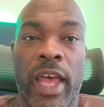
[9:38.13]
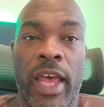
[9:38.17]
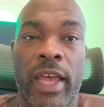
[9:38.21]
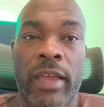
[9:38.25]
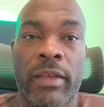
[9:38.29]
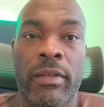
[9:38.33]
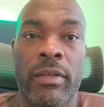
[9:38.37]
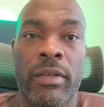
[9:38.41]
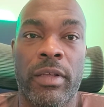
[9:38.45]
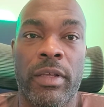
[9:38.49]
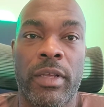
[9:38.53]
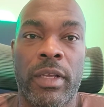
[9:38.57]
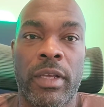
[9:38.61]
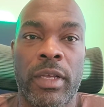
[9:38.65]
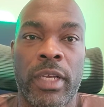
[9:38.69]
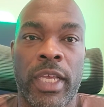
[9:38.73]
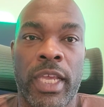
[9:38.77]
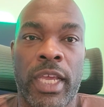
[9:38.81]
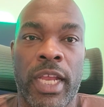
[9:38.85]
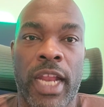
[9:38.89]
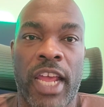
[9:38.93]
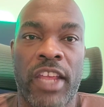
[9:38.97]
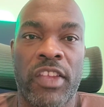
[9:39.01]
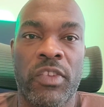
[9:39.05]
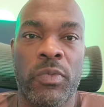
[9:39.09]
I
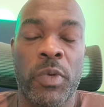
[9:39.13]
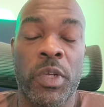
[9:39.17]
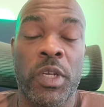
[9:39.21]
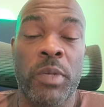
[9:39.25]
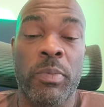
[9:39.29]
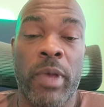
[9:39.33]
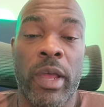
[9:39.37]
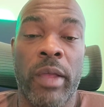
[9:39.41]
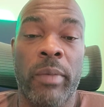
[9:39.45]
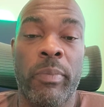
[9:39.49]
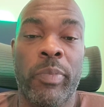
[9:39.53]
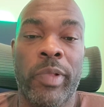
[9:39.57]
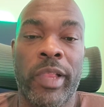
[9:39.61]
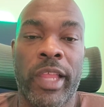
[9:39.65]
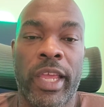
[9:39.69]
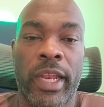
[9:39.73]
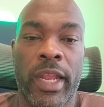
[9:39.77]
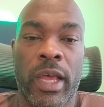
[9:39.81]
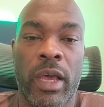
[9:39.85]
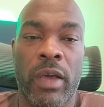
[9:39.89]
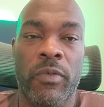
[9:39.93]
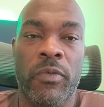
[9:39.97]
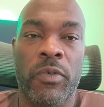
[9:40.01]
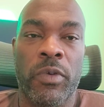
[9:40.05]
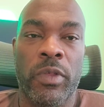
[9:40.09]
switched my plate
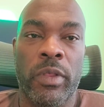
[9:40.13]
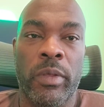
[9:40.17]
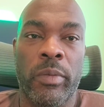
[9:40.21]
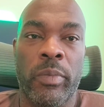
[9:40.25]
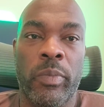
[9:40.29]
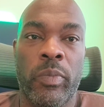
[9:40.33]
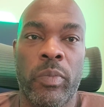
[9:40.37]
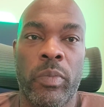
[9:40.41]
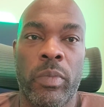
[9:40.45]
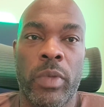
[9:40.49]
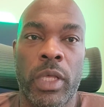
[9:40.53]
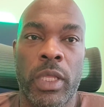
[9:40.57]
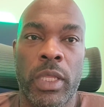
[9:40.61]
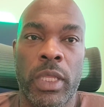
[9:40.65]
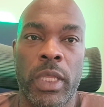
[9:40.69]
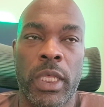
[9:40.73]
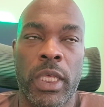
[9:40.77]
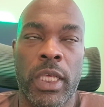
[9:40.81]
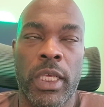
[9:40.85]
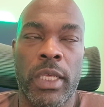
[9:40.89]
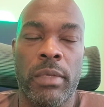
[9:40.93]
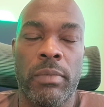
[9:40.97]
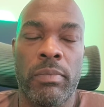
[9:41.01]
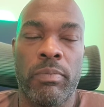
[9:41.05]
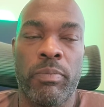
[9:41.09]
out for
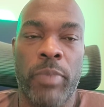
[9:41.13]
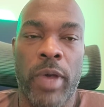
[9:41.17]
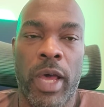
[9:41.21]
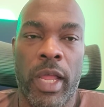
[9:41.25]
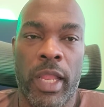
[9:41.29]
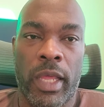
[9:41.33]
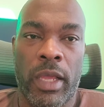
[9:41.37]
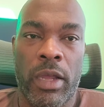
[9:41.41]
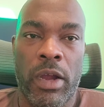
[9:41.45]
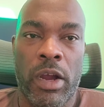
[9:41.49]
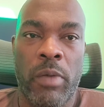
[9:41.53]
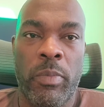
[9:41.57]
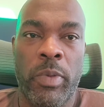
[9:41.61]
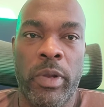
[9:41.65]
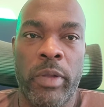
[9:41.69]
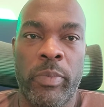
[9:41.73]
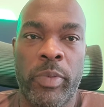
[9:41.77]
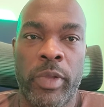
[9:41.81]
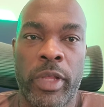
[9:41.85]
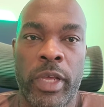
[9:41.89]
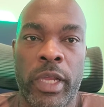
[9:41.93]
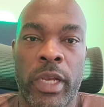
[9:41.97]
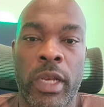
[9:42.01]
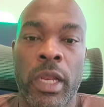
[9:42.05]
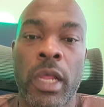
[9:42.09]
the polycarbonate
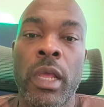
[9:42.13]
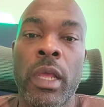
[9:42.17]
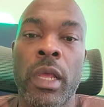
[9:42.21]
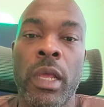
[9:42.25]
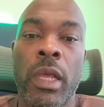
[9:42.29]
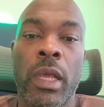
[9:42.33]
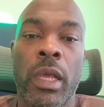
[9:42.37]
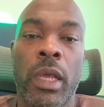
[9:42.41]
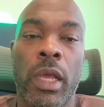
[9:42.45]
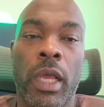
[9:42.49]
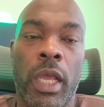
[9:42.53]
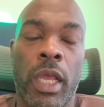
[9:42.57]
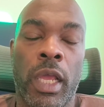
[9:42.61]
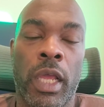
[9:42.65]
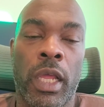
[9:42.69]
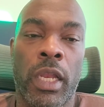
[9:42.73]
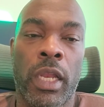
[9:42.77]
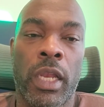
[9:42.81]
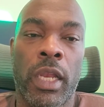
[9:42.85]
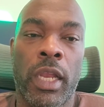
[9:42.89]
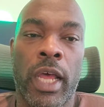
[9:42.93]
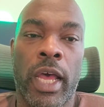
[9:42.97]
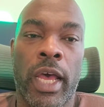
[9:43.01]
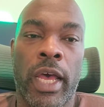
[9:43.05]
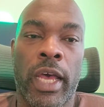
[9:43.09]
plate,
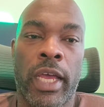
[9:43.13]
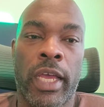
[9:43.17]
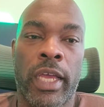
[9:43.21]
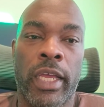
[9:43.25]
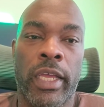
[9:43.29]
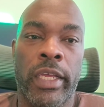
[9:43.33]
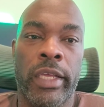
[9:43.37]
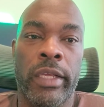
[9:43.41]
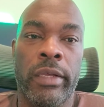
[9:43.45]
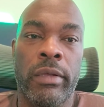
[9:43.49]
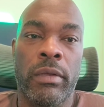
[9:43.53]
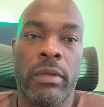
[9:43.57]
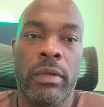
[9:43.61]
and I